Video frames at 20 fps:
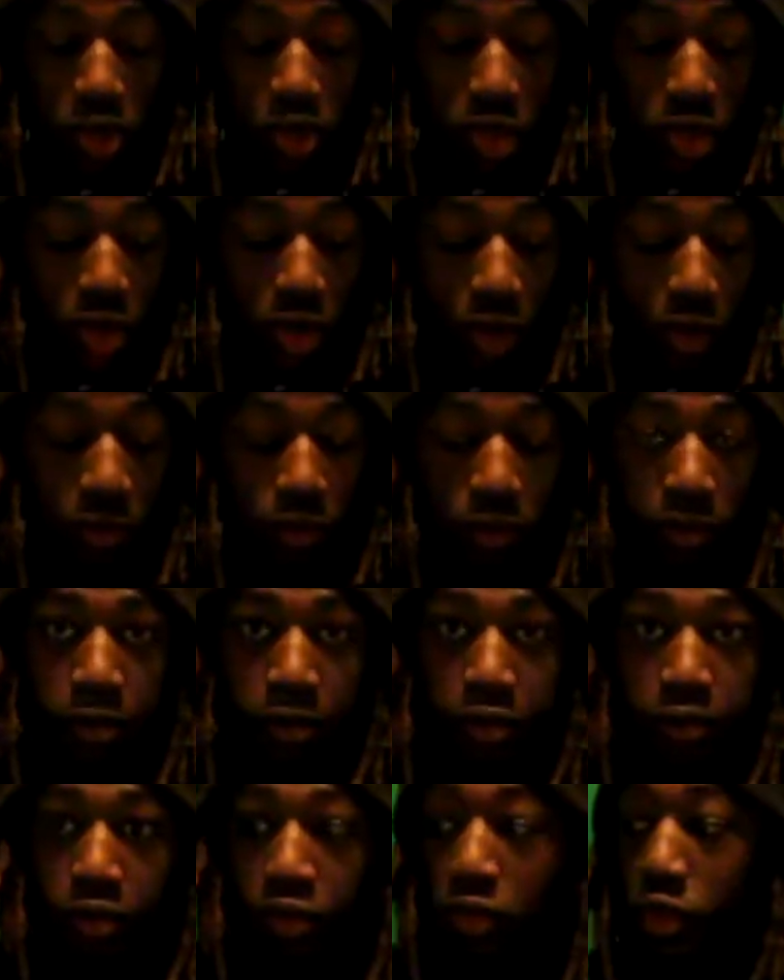and stuff.
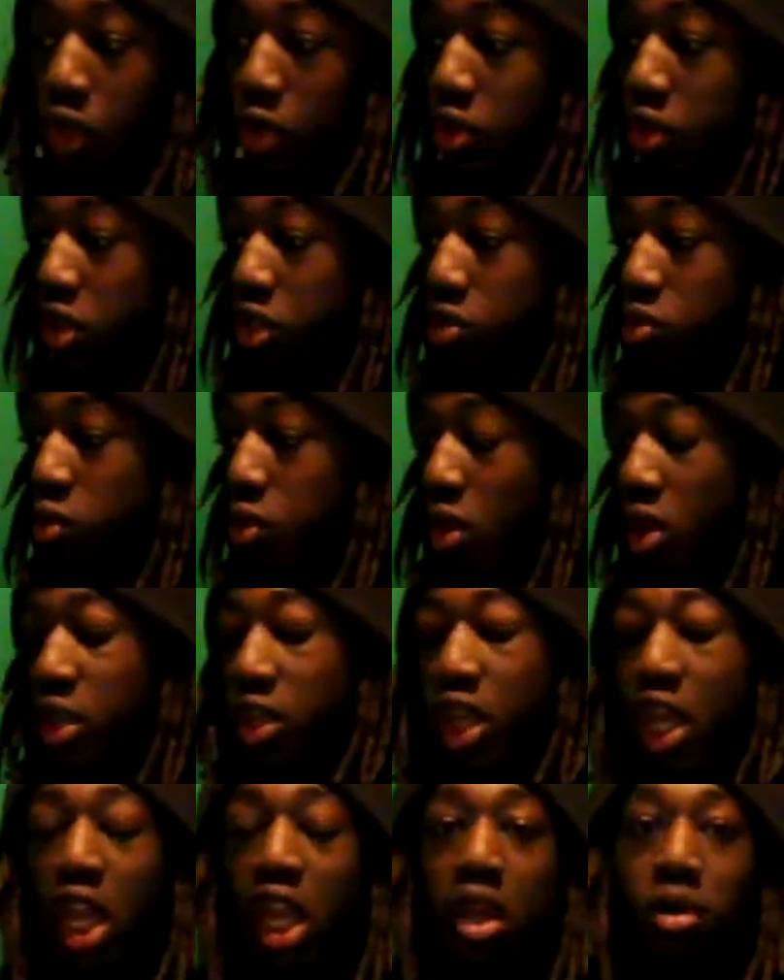There was this one
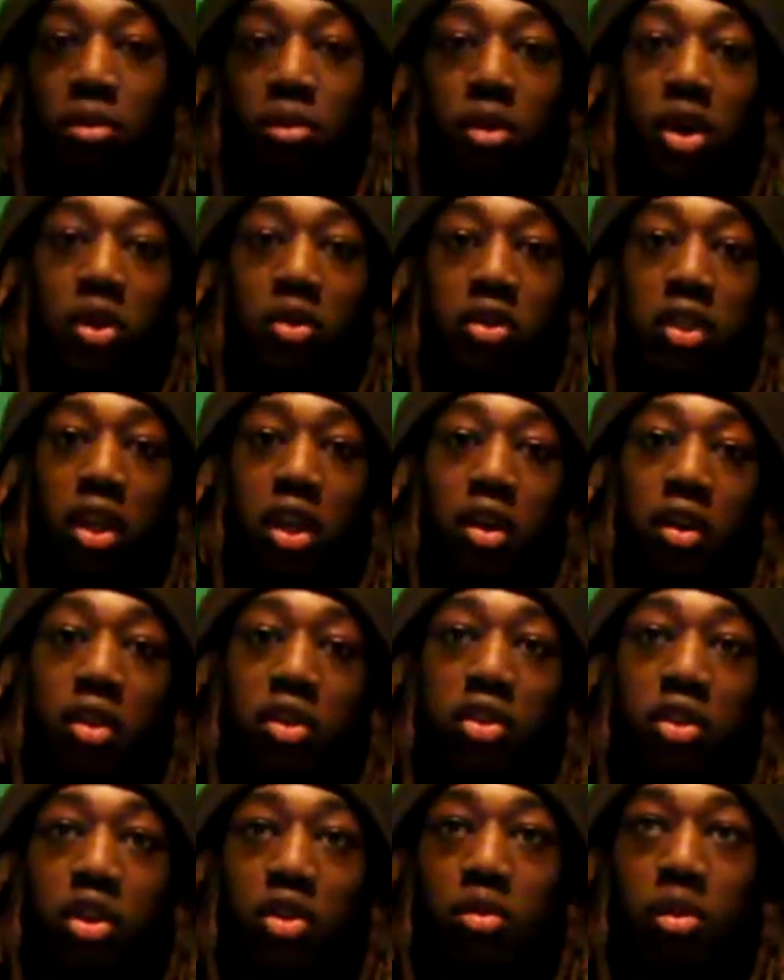game. It was like a
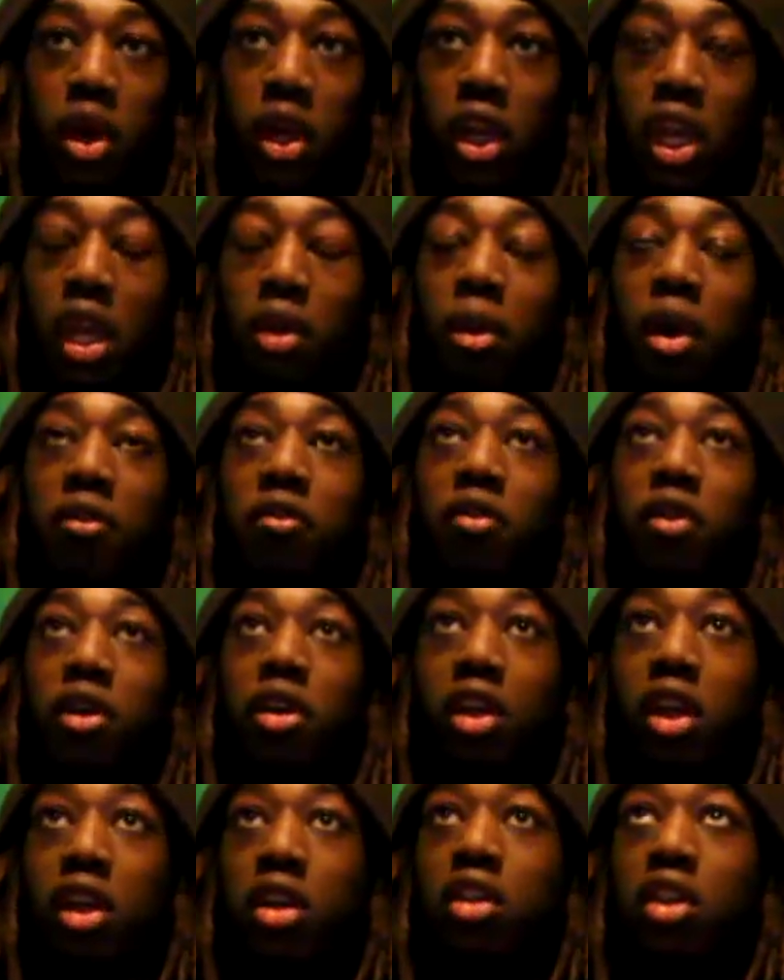dirt bike game. I
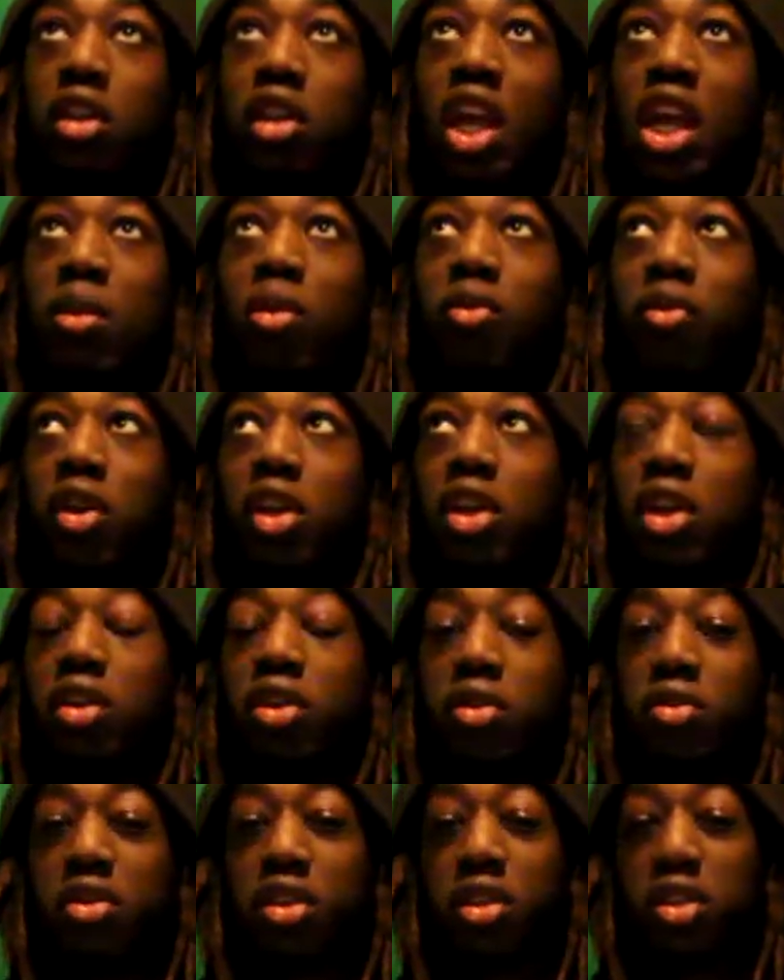forget the name of it. Then
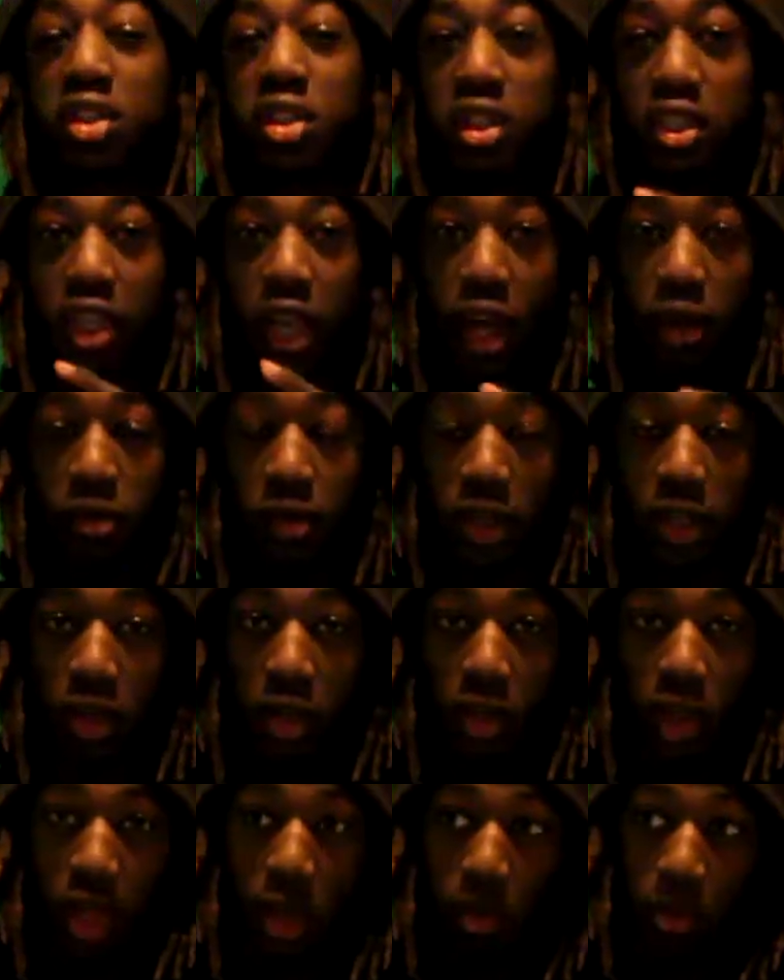there was this
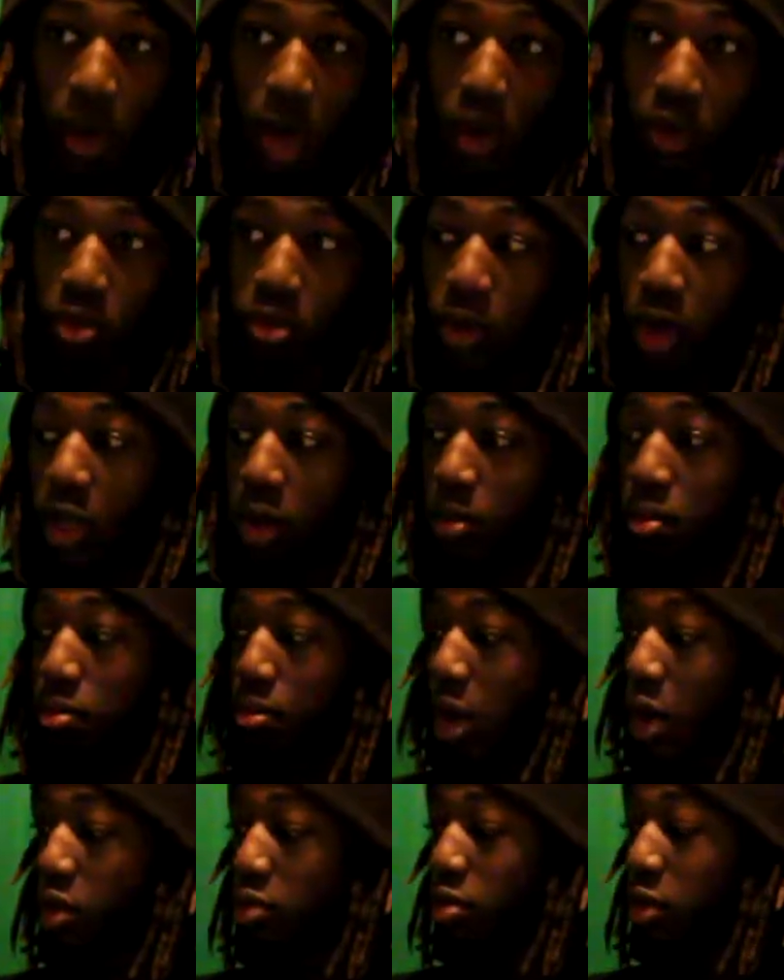downhill like
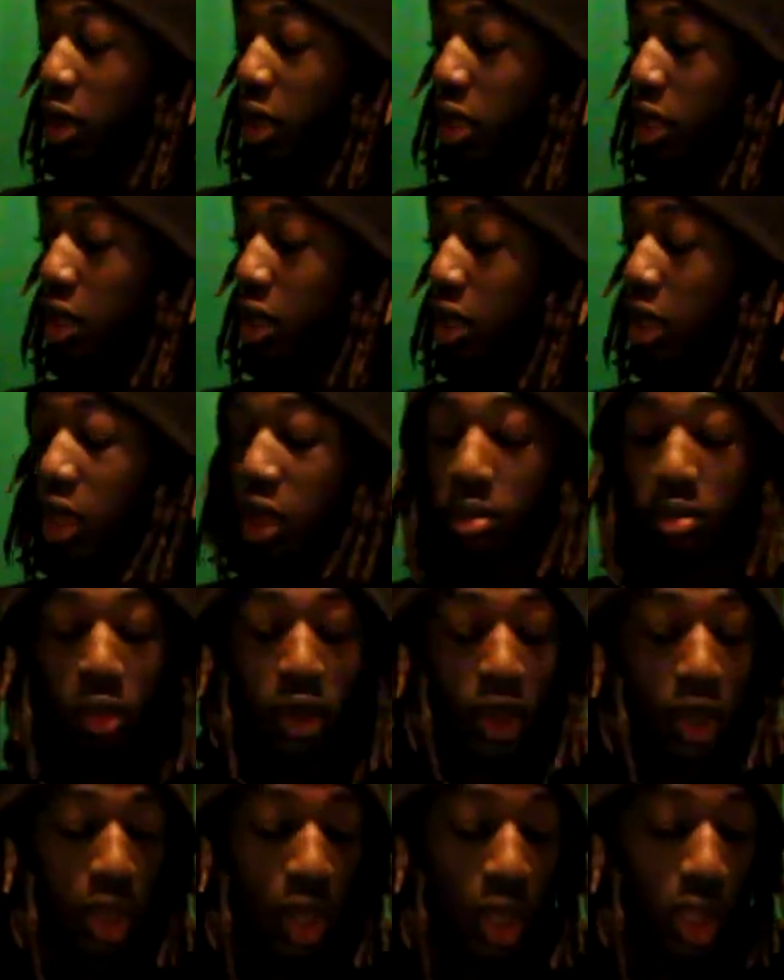mountain biking game
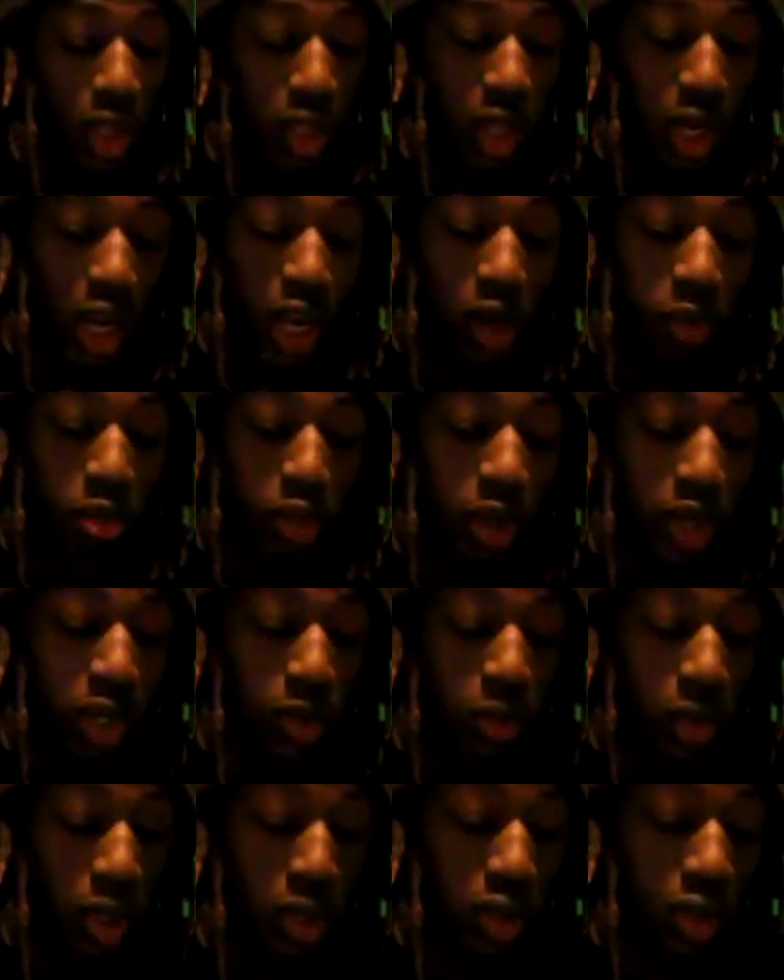that I had played
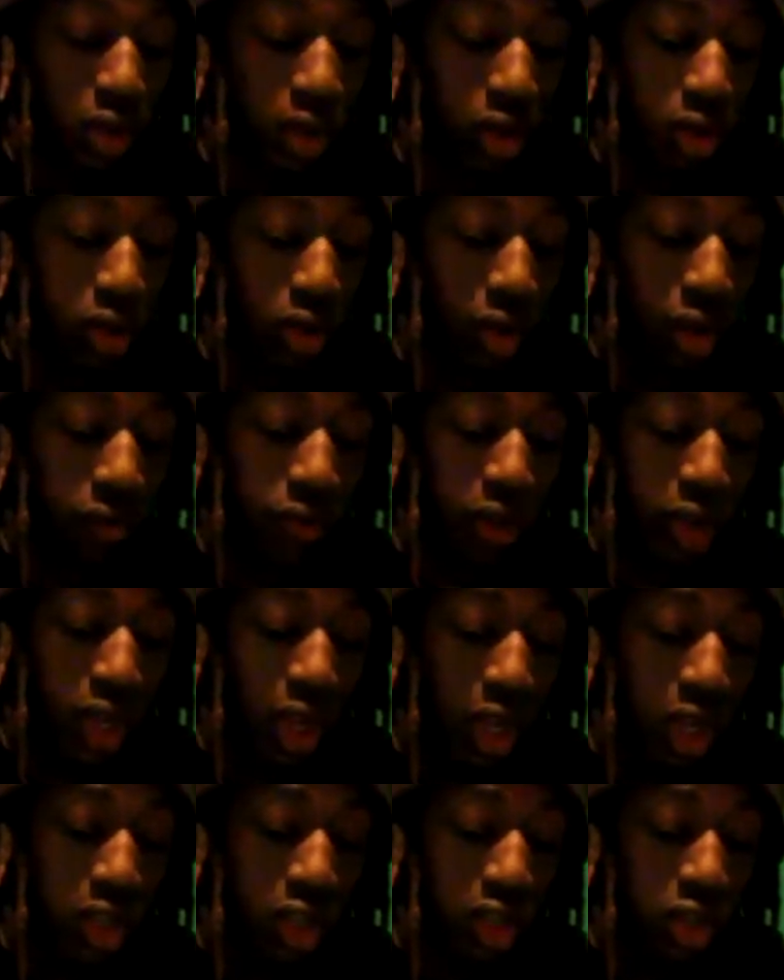when I took a
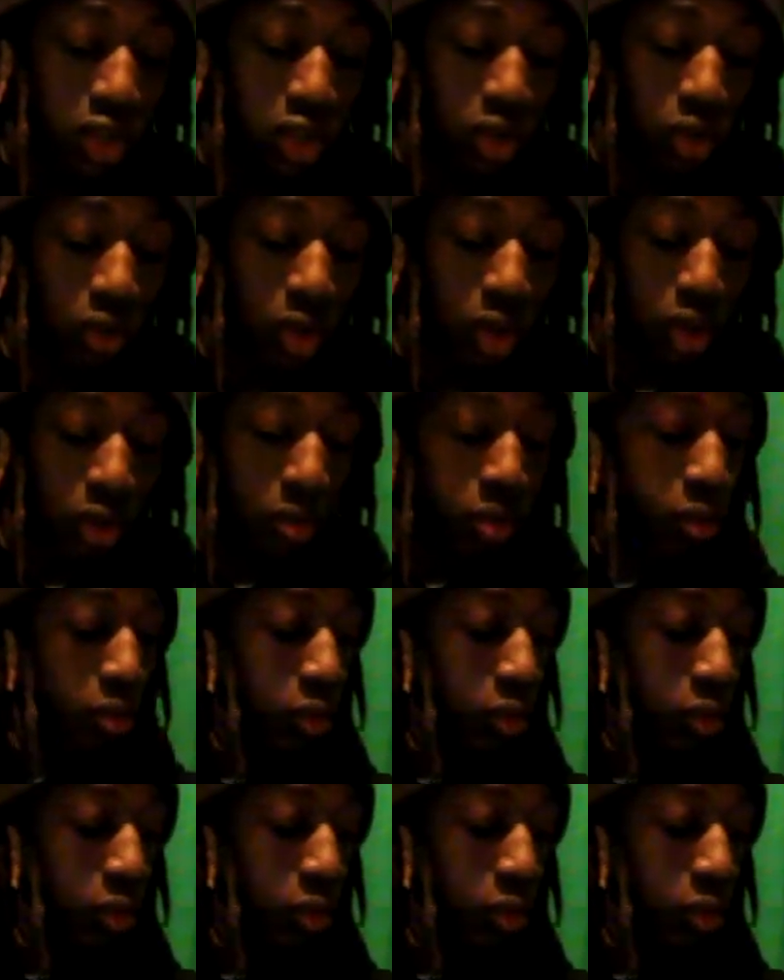vacation to